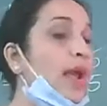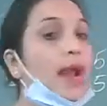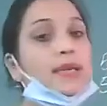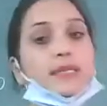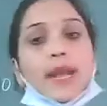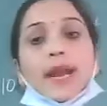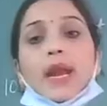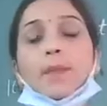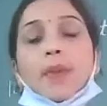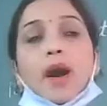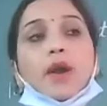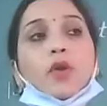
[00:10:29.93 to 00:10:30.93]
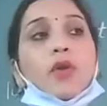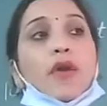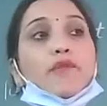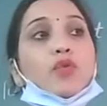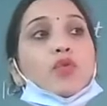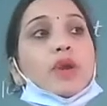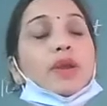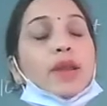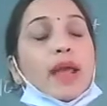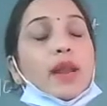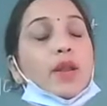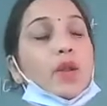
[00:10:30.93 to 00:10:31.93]
And second part, you have to
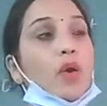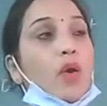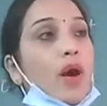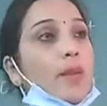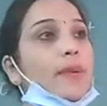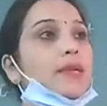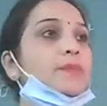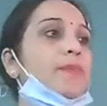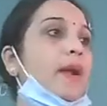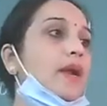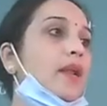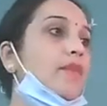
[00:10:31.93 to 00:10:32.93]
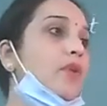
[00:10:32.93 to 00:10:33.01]
tell your perspective,